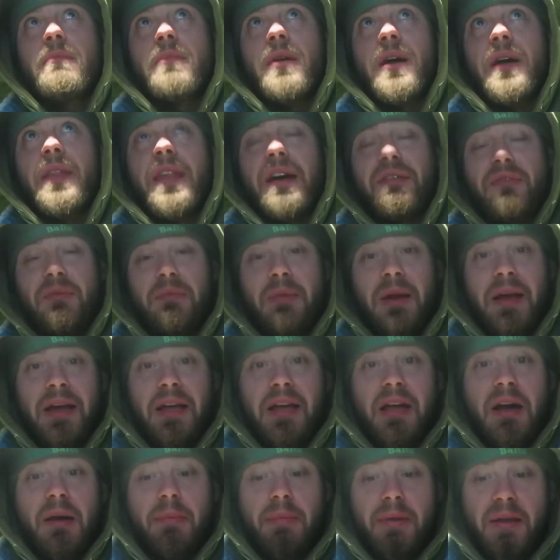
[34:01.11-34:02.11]
But another
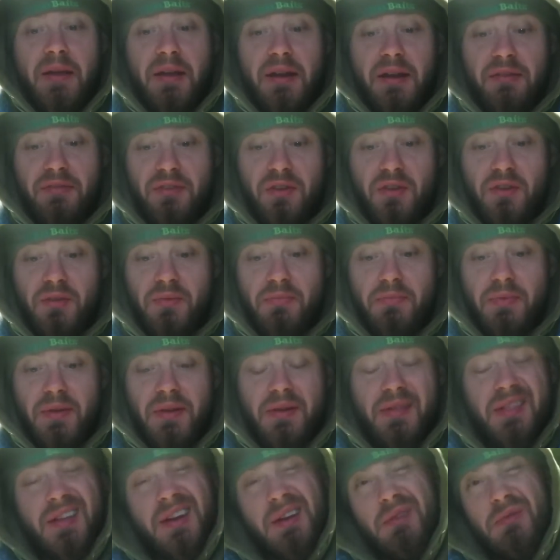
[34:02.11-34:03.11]
blank up here, another
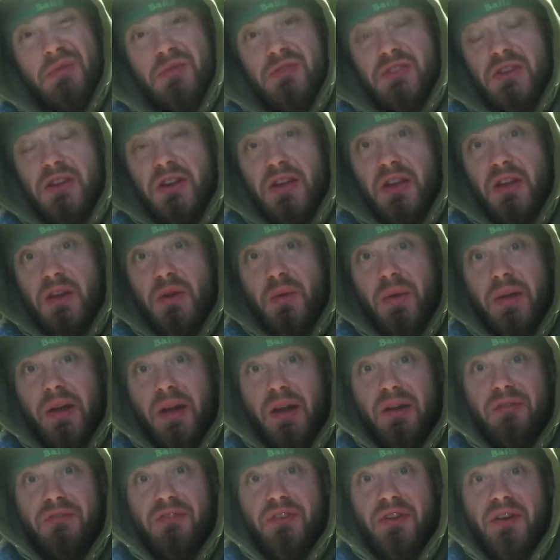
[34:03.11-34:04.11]
bit, then it was only a
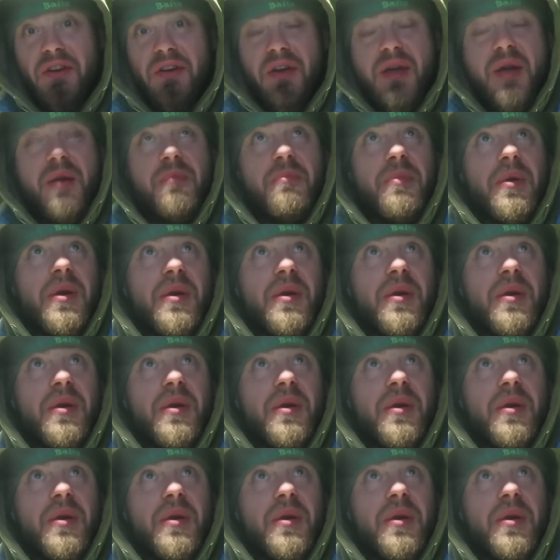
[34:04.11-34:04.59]
quick overnight here,